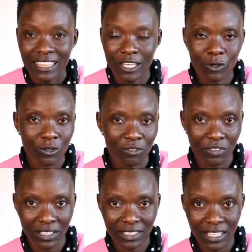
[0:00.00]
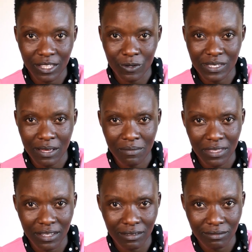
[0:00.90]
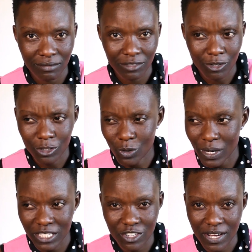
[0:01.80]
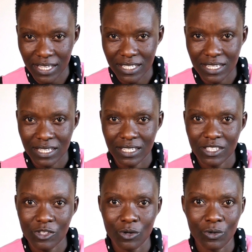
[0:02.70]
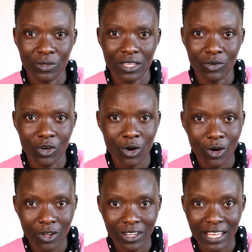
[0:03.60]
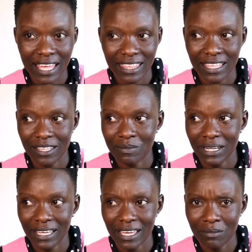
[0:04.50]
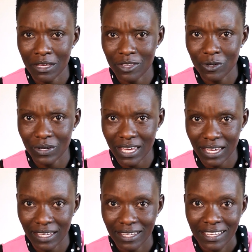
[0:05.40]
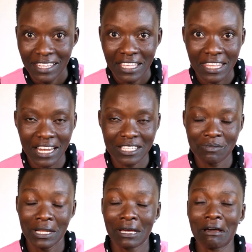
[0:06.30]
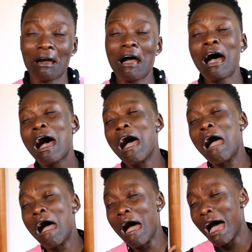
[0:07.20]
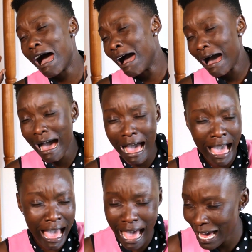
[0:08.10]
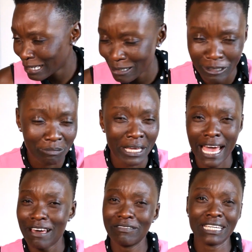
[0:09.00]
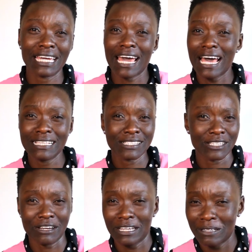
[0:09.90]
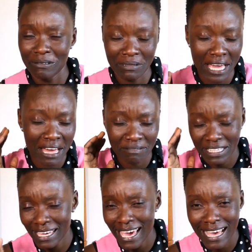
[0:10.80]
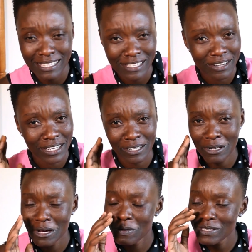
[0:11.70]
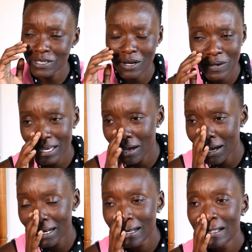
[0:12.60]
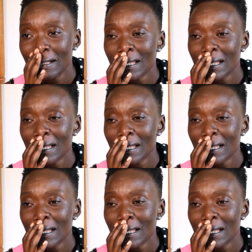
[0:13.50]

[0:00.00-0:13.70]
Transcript: they could feel that there was something not quite right. So they'd call and then they'd be like, Abby, are you okay? Then I'll just be like, I could be having cancer. I could be having cancer. I don't know what's going on.